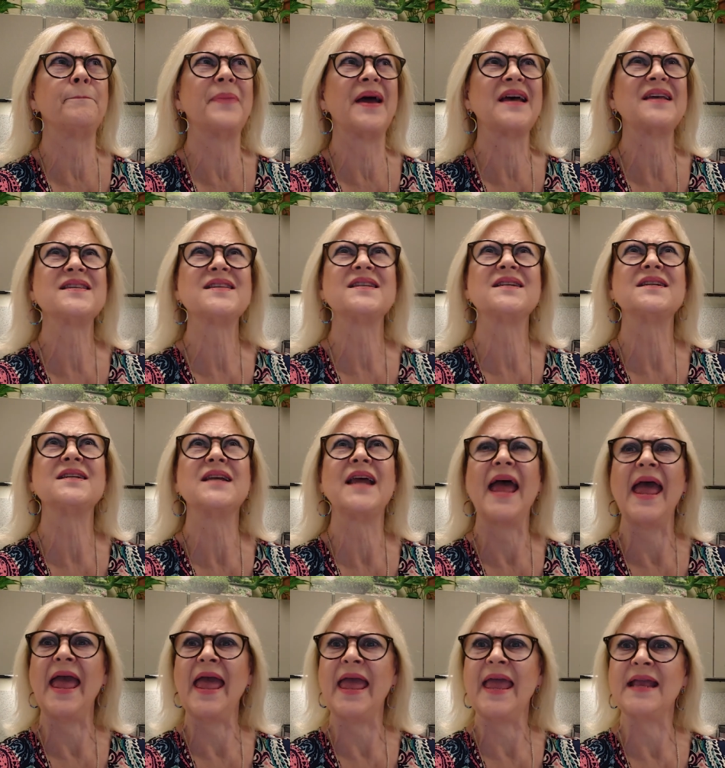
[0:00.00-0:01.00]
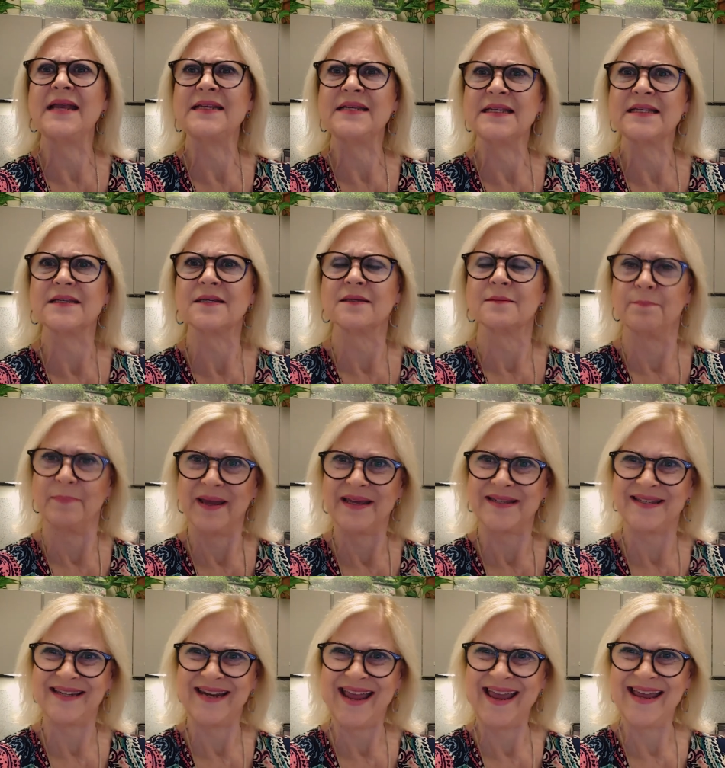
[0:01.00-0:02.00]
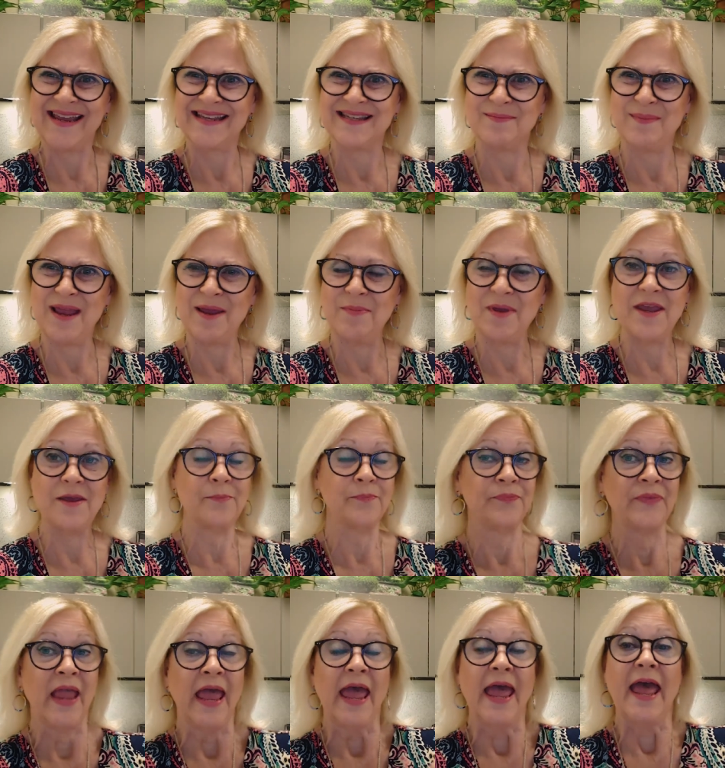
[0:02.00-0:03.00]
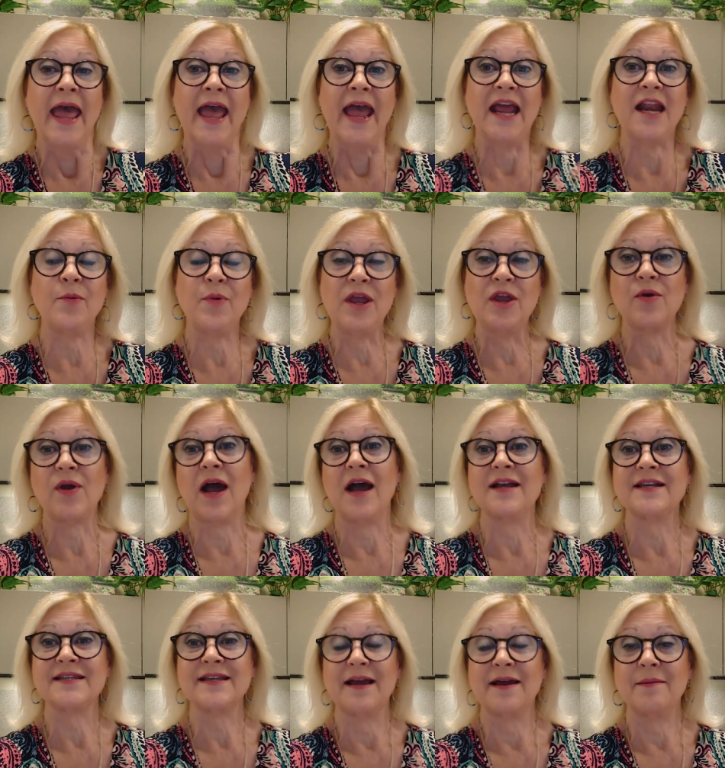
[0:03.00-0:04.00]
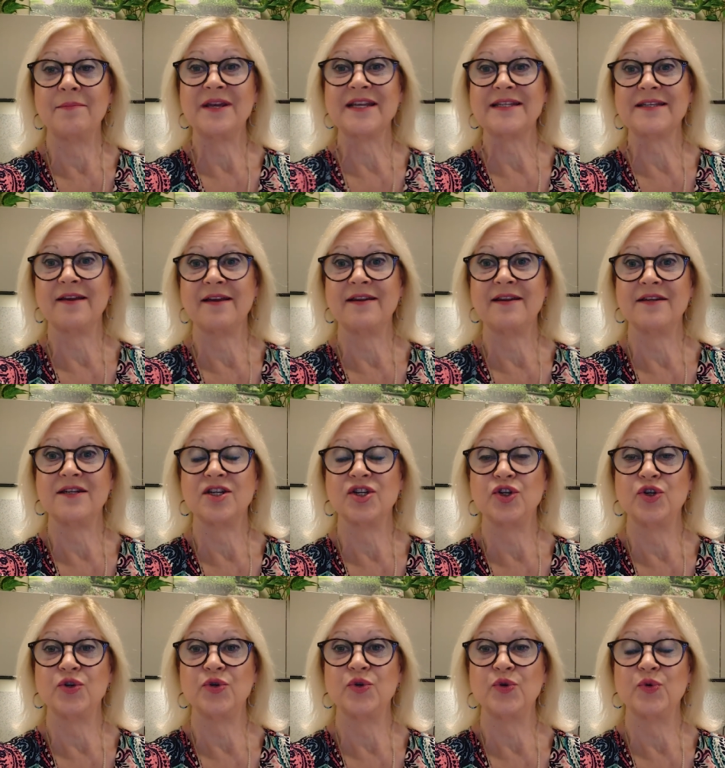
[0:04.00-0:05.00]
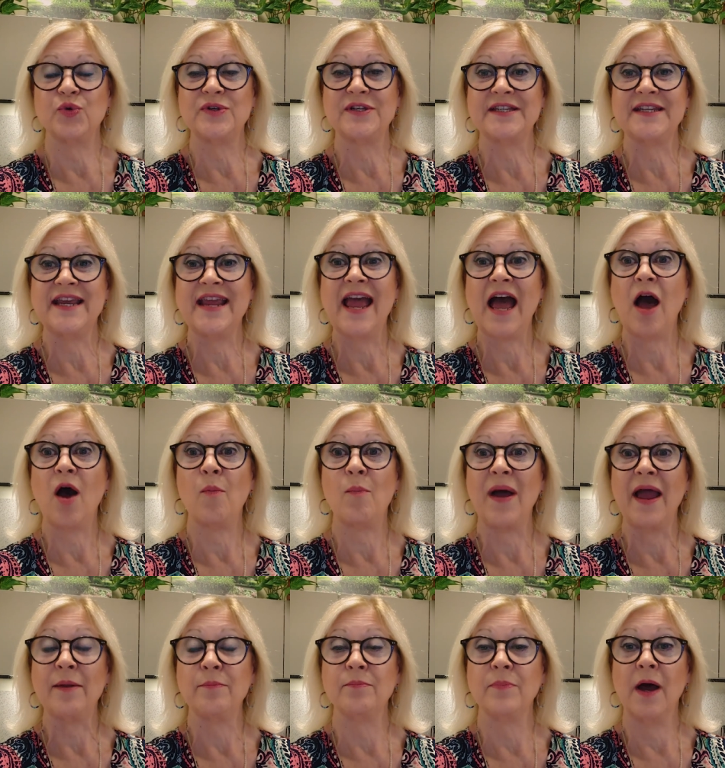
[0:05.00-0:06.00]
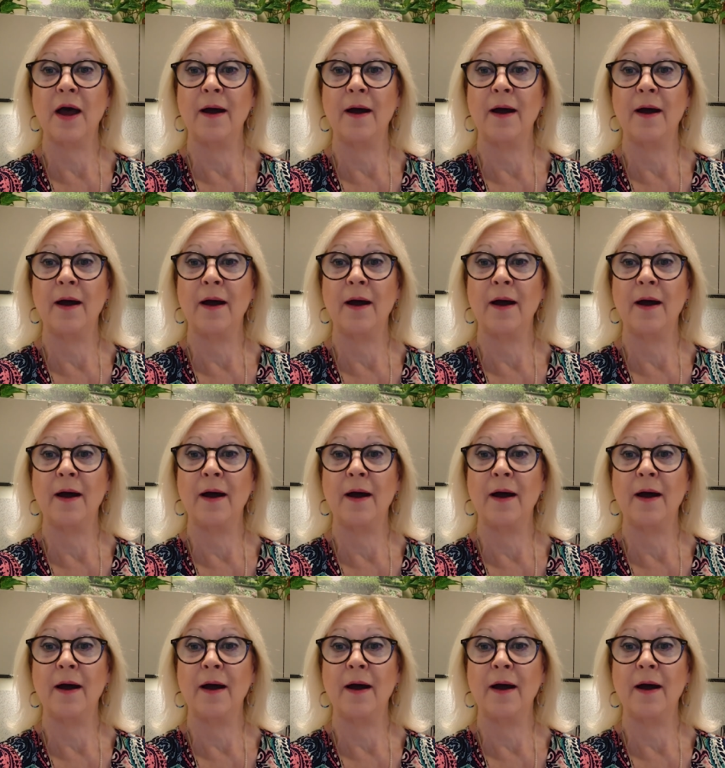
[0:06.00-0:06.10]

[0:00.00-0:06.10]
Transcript: Best Eggs maybe. Anyway, you guys, I'm excited to see how my,